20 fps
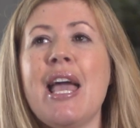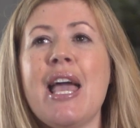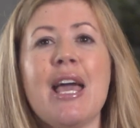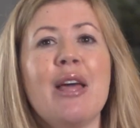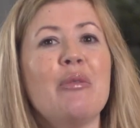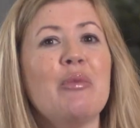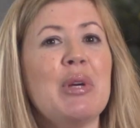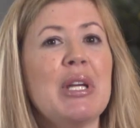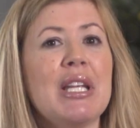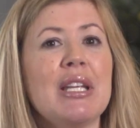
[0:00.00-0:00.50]

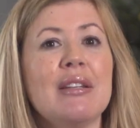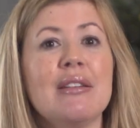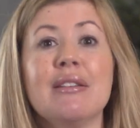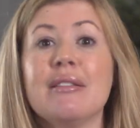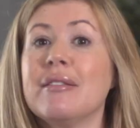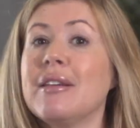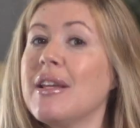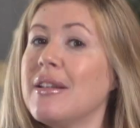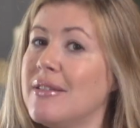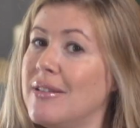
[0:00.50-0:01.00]
and
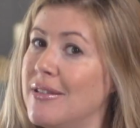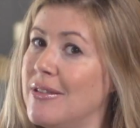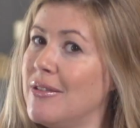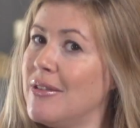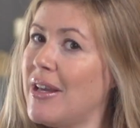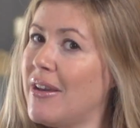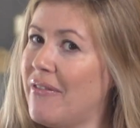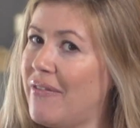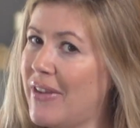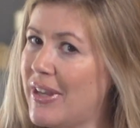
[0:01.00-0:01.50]
we'd get to do
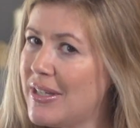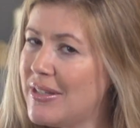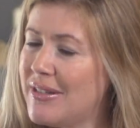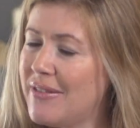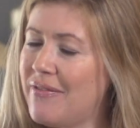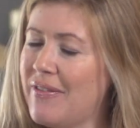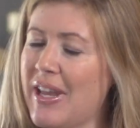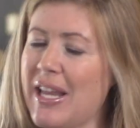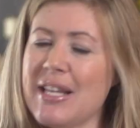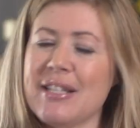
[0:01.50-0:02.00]
that face
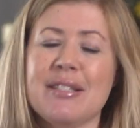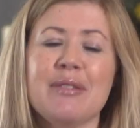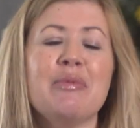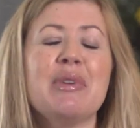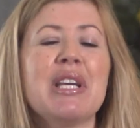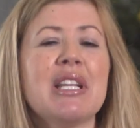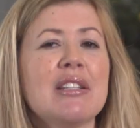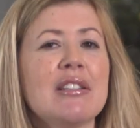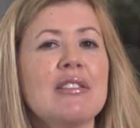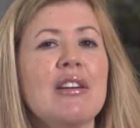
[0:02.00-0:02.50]
to face and
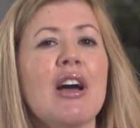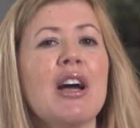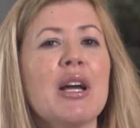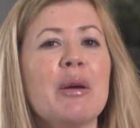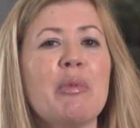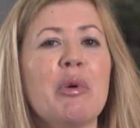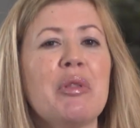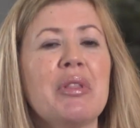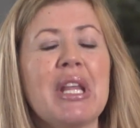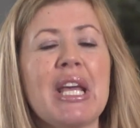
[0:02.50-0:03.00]
we get to
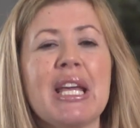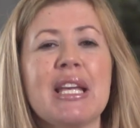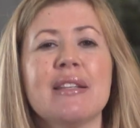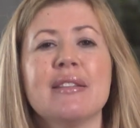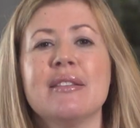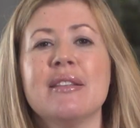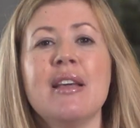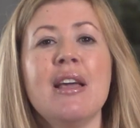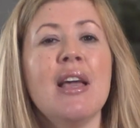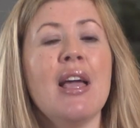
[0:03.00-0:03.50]
talk about
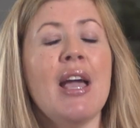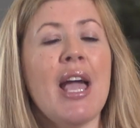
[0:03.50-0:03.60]
things.